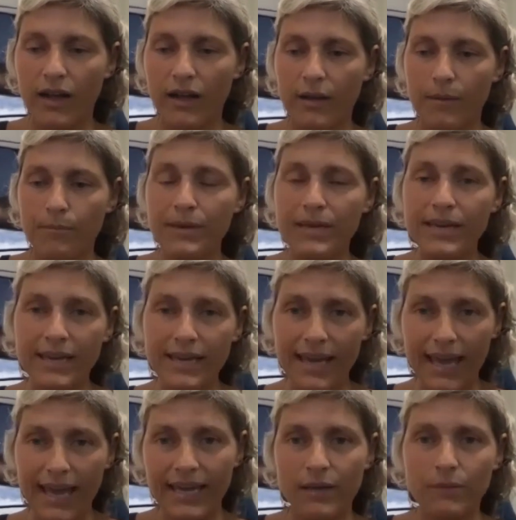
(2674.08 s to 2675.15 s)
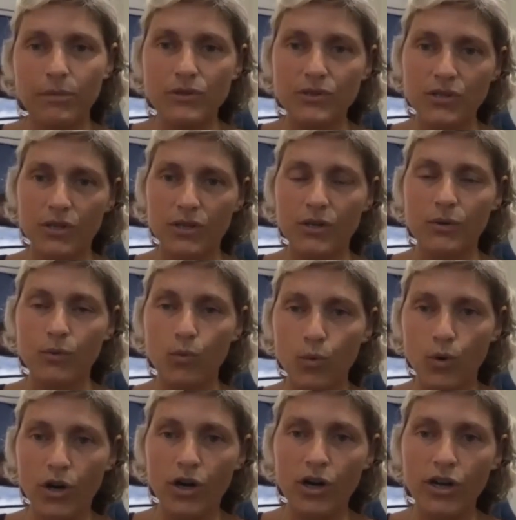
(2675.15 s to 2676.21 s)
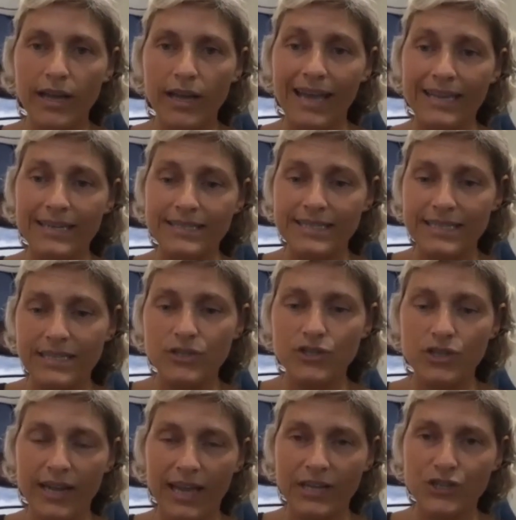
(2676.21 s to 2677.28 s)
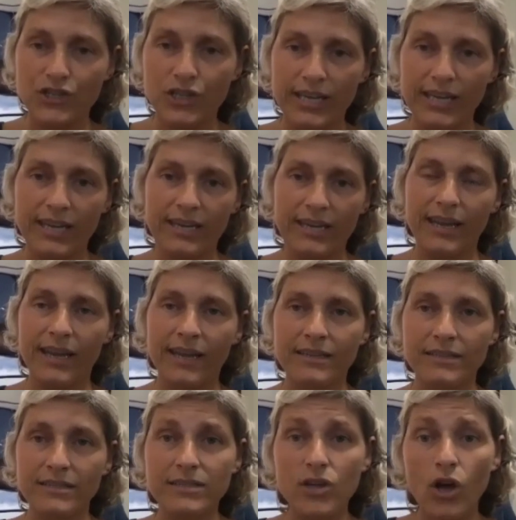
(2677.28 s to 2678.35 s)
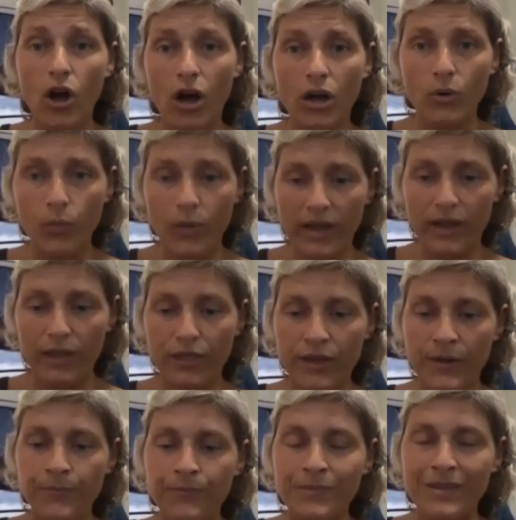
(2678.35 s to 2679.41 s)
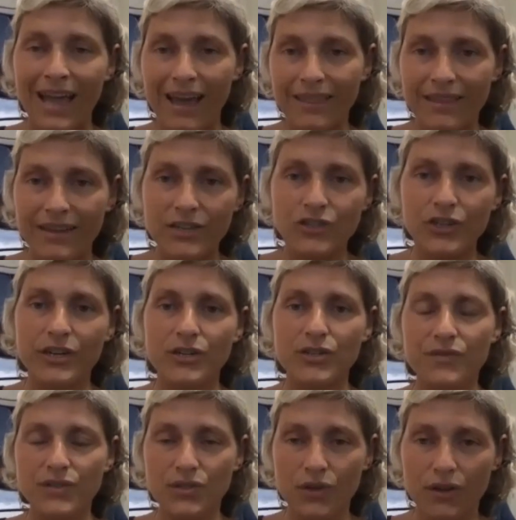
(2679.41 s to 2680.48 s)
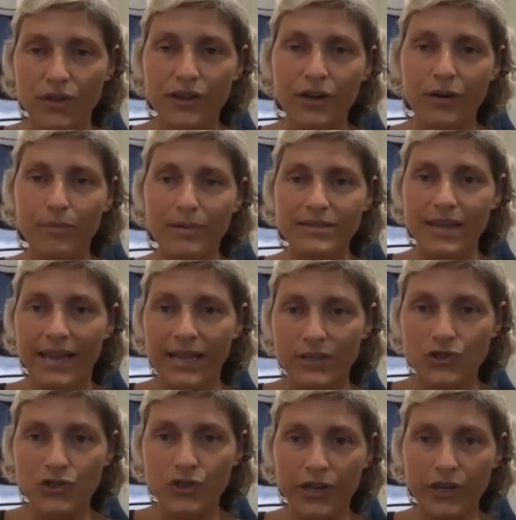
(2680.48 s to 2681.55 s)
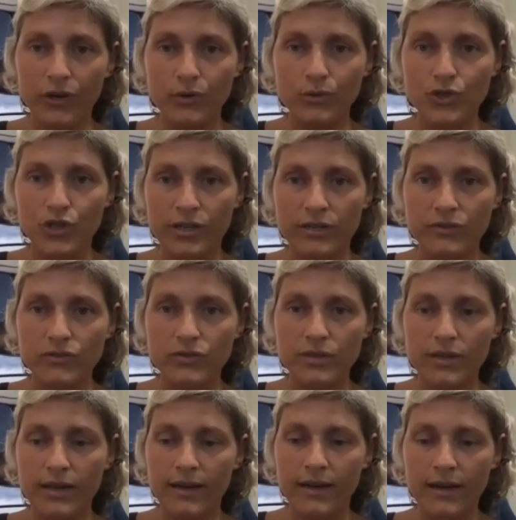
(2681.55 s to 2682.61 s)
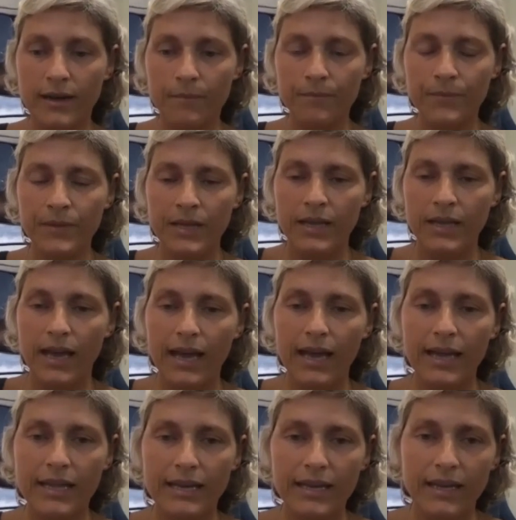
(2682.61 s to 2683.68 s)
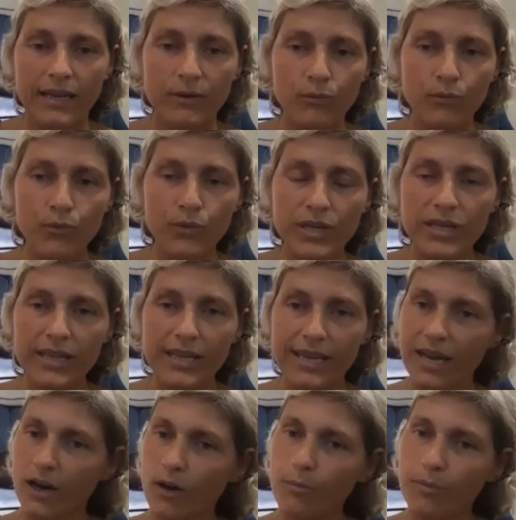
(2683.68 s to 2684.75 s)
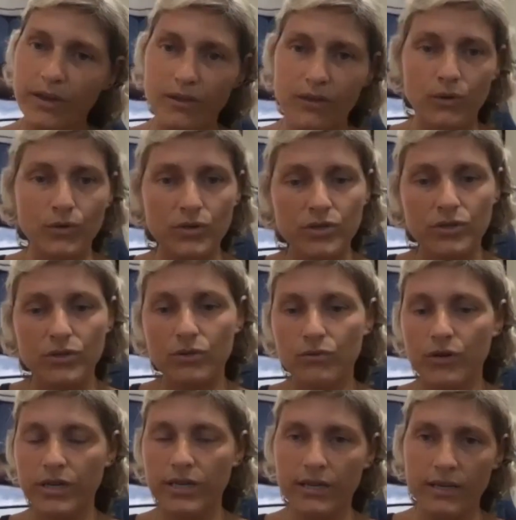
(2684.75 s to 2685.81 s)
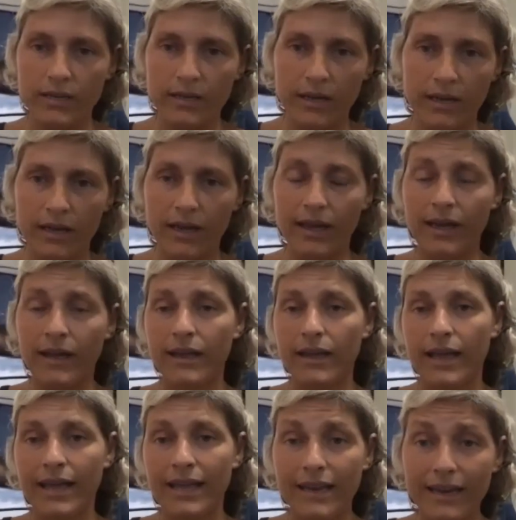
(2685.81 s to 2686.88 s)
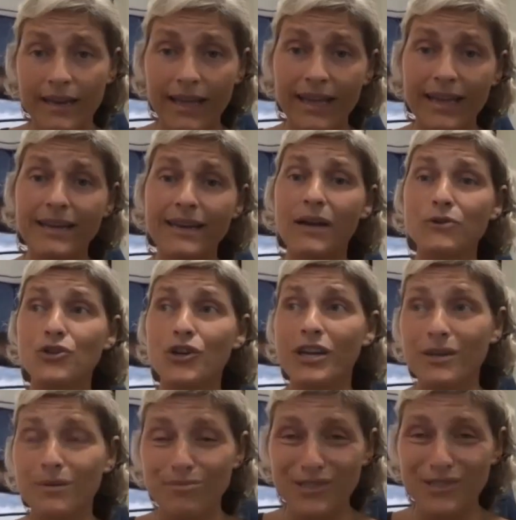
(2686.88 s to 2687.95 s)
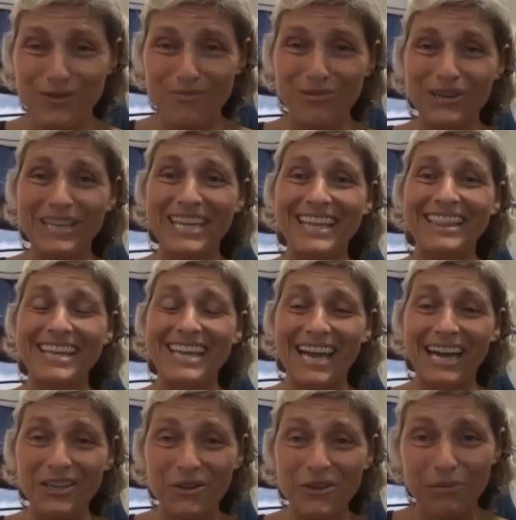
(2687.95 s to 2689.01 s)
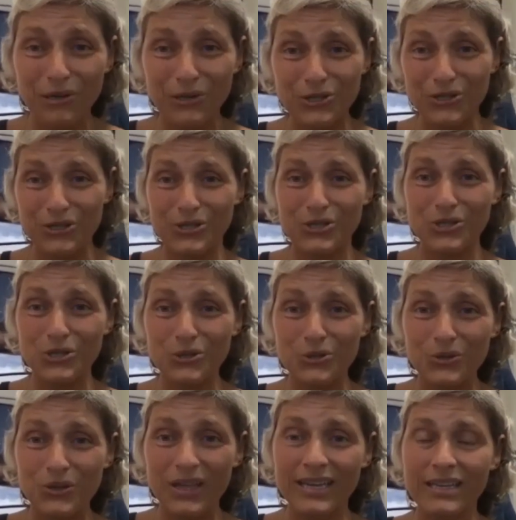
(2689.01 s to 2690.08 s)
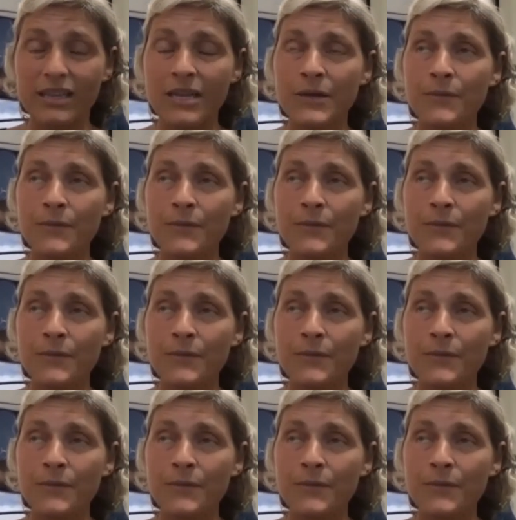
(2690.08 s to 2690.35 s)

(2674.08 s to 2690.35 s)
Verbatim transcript: being able to work and teach and educate and talk with athletic trainers, physical therapists, and strength coaches. Um, mm-hmm. And really helping those three, and, and and now trying to, to bring in the acupuncturist too. Like, yeah.